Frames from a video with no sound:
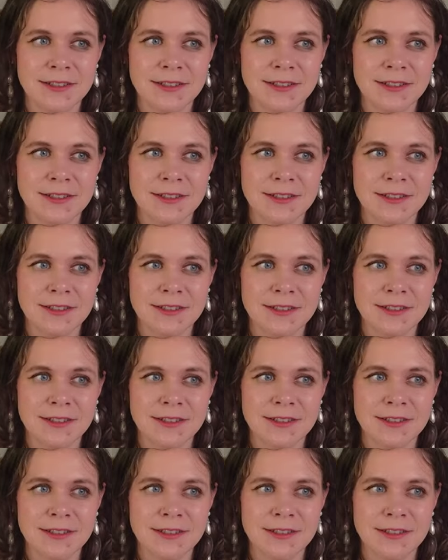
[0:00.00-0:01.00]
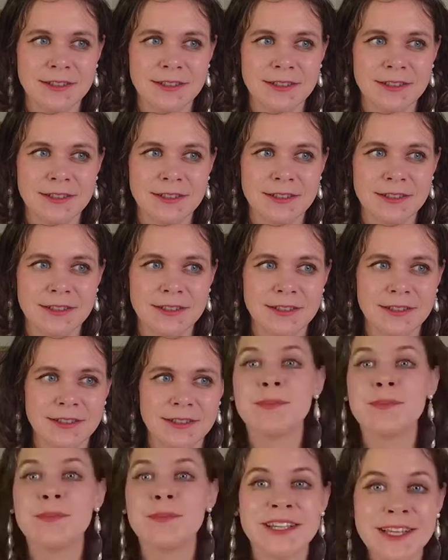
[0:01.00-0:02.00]
and enjoyable and then
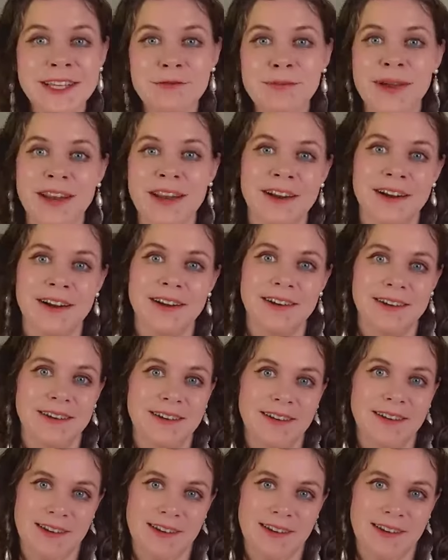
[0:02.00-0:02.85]
makes life better?